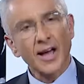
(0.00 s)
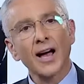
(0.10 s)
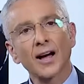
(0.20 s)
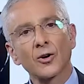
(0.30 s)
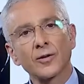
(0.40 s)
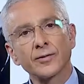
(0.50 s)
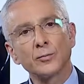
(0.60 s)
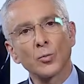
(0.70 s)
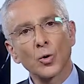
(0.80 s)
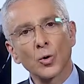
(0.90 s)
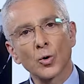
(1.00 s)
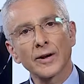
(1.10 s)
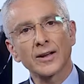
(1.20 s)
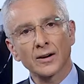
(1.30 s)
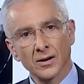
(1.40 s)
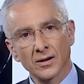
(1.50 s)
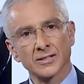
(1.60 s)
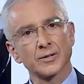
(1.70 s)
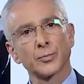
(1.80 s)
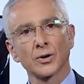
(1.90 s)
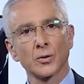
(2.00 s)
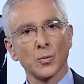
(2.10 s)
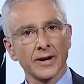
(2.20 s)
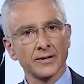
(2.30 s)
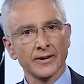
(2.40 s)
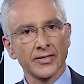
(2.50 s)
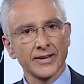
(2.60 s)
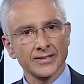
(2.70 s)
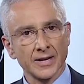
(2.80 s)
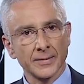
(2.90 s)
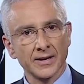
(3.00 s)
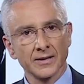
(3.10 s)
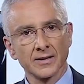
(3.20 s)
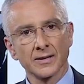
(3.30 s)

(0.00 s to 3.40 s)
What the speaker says: are often more inclined to put on weight around their tummy.